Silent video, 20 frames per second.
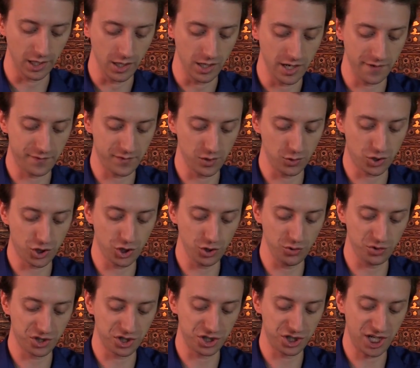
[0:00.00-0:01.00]
If you
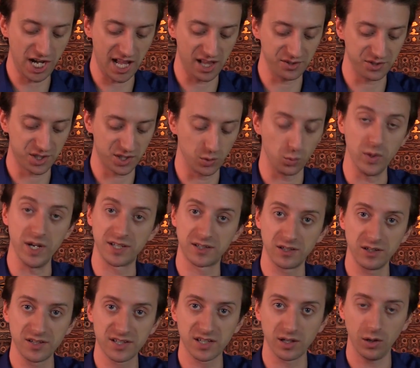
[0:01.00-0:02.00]
choose to challenge the
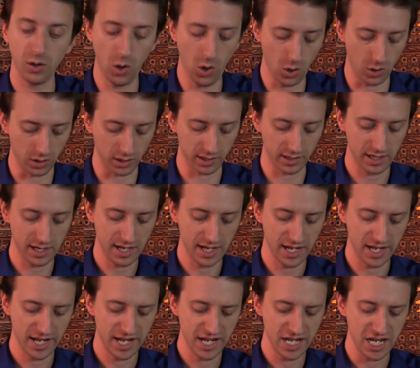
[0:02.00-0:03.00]
wizards, or
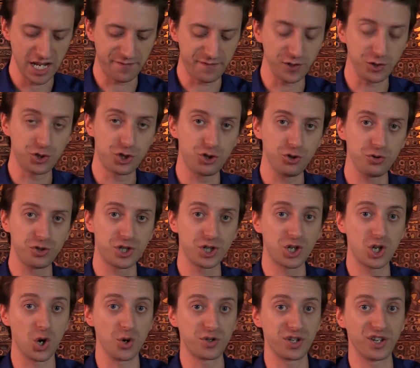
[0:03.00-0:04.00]
if you choose to
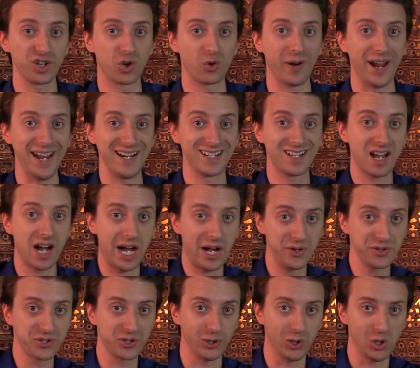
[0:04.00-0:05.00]
go to the Grand
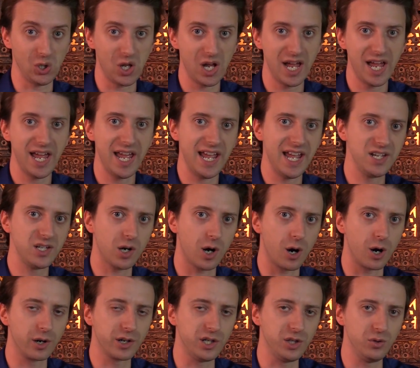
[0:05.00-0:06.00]
Council and
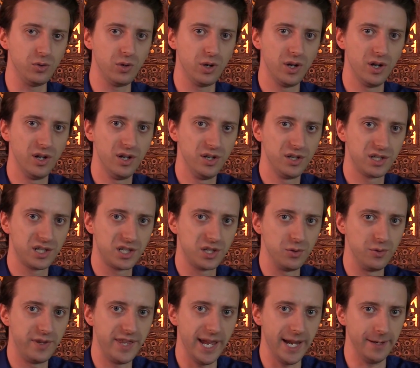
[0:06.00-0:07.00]
argue
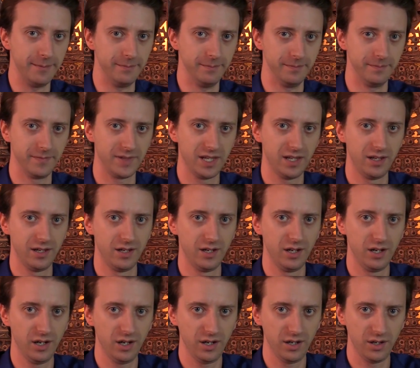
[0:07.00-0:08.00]
to them.
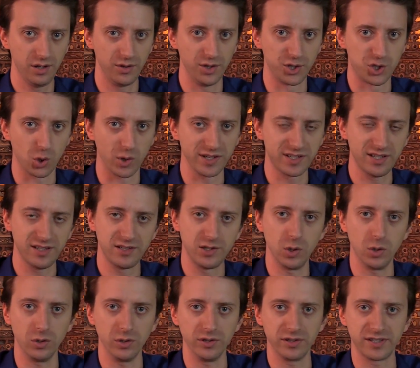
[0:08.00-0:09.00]
The choice is
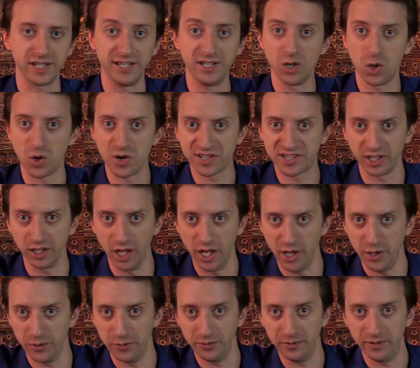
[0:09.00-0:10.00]
yours, and yours
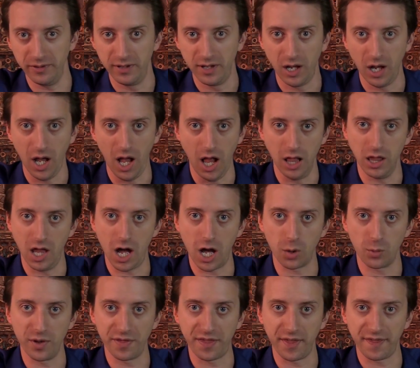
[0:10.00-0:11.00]
alone,
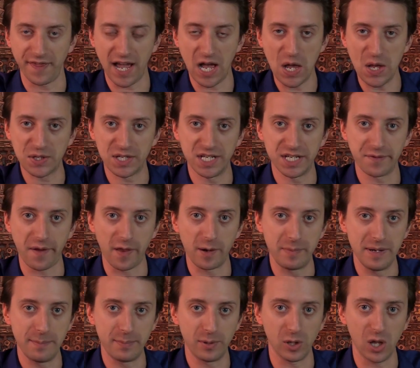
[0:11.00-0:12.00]
along with the thousands of other
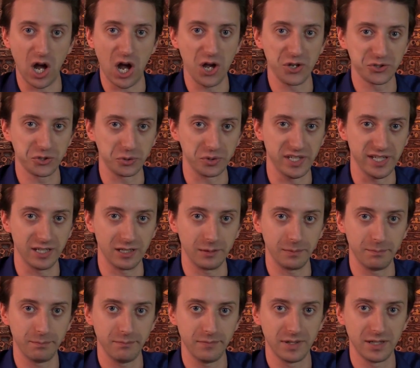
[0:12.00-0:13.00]
people also here
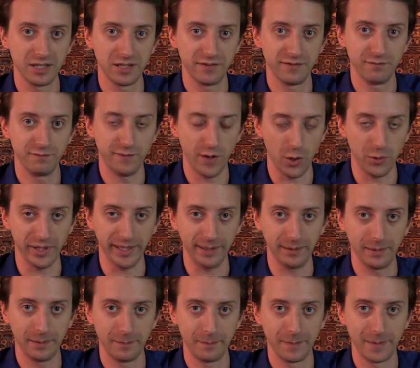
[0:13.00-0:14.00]
voting.